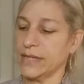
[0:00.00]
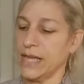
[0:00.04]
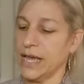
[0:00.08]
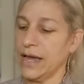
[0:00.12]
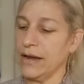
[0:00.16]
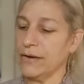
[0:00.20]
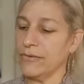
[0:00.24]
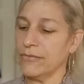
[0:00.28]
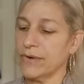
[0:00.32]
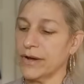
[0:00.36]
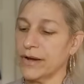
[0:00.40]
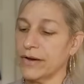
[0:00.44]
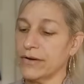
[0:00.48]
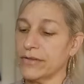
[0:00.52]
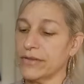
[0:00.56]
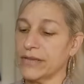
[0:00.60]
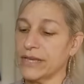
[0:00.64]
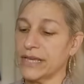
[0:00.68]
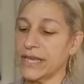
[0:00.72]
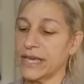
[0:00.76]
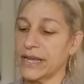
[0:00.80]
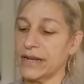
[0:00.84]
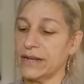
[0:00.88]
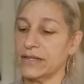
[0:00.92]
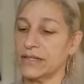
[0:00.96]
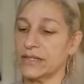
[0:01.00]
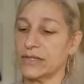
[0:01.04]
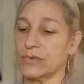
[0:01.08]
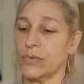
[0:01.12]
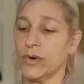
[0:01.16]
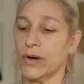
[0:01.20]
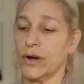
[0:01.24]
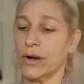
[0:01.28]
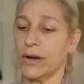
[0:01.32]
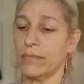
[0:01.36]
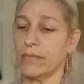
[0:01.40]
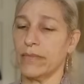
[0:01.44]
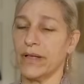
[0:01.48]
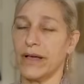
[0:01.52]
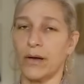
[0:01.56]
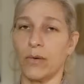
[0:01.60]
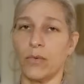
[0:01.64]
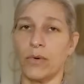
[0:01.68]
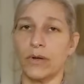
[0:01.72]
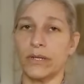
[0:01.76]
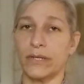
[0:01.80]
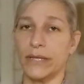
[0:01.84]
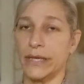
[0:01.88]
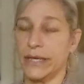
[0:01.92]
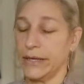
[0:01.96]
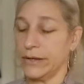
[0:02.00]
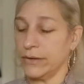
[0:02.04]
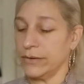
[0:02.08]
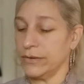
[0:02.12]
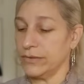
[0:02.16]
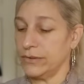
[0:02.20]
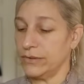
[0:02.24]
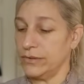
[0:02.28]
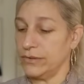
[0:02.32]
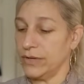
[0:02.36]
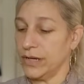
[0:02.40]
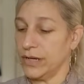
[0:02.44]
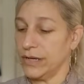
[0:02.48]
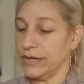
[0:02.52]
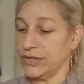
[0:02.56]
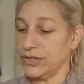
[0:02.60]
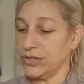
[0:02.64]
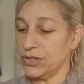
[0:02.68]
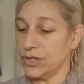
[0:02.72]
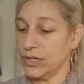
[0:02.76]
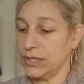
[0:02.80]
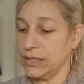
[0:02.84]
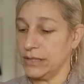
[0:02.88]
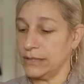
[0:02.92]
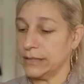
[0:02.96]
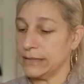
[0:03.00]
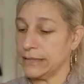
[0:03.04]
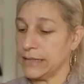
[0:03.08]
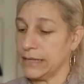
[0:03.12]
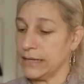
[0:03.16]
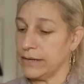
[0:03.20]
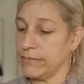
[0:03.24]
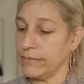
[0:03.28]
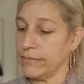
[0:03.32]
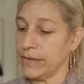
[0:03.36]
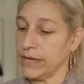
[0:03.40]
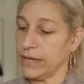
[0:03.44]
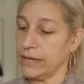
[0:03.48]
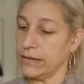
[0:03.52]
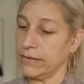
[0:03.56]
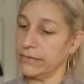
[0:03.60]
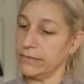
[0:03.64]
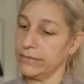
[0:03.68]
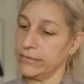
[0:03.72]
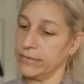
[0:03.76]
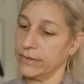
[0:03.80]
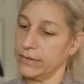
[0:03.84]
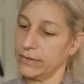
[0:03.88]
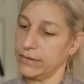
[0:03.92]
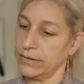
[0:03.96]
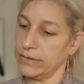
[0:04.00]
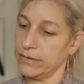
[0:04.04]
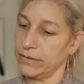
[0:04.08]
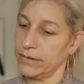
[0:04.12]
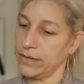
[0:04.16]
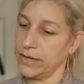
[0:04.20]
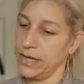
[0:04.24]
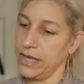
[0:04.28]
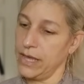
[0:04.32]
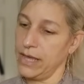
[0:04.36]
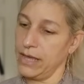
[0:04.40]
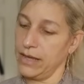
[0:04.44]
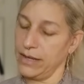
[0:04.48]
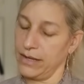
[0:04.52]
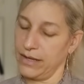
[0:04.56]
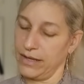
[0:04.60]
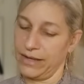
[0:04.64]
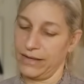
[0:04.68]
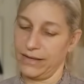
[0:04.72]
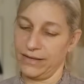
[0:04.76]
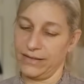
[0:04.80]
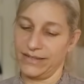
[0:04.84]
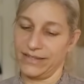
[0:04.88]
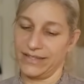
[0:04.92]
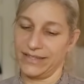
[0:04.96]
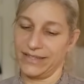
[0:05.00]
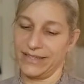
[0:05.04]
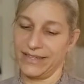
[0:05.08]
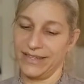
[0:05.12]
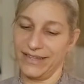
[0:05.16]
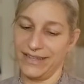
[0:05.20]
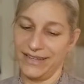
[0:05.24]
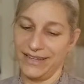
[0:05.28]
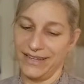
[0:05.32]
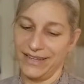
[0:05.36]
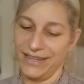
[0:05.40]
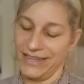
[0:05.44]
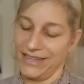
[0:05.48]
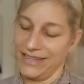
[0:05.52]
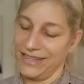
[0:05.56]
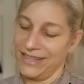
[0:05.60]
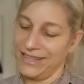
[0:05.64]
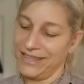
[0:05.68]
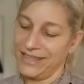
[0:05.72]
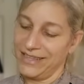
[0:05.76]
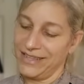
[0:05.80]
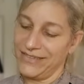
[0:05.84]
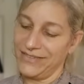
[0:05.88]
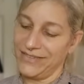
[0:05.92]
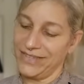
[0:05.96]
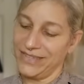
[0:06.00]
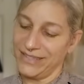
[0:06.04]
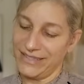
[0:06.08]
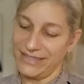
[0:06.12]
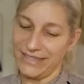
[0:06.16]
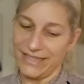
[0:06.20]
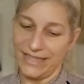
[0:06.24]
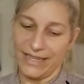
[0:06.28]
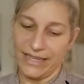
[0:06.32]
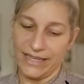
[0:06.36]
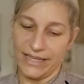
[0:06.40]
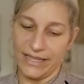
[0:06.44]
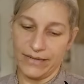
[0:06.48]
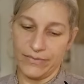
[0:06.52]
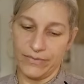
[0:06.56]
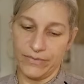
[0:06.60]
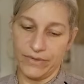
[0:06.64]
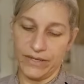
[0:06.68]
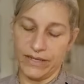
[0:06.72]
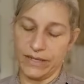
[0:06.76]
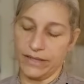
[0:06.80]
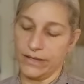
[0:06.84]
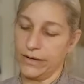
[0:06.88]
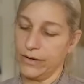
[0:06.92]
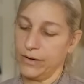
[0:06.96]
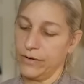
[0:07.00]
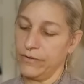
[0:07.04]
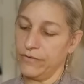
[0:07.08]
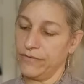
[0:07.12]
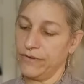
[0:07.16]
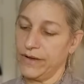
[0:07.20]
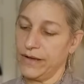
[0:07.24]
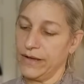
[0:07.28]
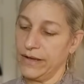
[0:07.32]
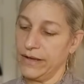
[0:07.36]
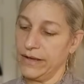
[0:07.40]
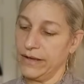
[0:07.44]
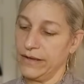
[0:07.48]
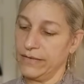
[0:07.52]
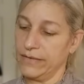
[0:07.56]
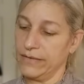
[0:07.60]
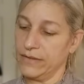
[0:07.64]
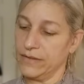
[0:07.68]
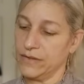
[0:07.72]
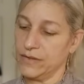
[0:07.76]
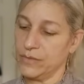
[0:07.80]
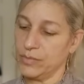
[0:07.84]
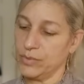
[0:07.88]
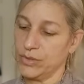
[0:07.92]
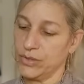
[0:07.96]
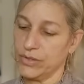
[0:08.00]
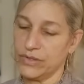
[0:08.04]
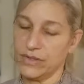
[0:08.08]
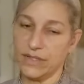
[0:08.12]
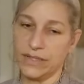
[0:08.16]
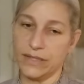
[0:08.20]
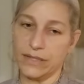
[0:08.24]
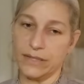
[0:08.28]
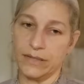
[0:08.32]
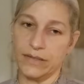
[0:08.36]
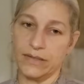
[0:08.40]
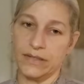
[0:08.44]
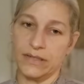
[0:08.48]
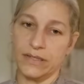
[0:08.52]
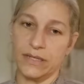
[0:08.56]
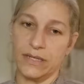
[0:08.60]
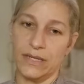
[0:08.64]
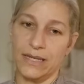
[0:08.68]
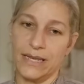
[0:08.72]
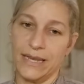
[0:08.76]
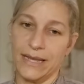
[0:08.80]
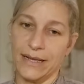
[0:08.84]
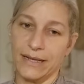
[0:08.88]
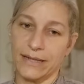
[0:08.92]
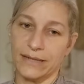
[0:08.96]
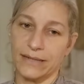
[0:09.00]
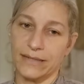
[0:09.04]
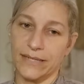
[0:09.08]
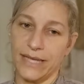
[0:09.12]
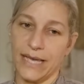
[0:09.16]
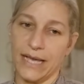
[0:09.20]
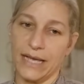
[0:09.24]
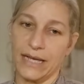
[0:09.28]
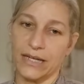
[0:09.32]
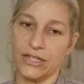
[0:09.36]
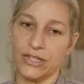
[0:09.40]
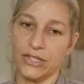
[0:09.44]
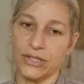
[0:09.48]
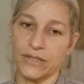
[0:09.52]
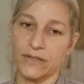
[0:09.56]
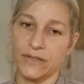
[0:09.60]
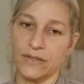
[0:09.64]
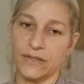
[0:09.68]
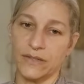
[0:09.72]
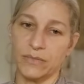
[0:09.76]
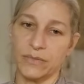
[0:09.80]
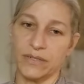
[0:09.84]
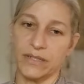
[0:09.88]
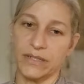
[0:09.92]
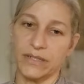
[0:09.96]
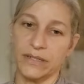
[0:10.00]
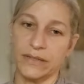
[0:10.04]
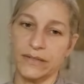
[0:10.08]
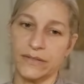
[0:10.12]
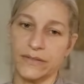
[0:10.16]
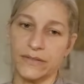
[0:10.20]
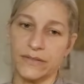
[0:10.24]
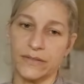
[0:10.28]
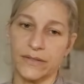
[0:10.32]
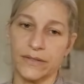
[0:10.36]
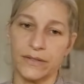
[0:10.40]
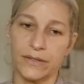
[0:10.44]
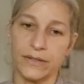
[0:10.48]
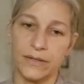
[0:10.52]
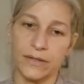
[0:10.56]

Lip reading: I rarely get it to where I'm like, what the hell are you guys trying to say to me? All right. Let me see. Can we clarify this person's next actions, please?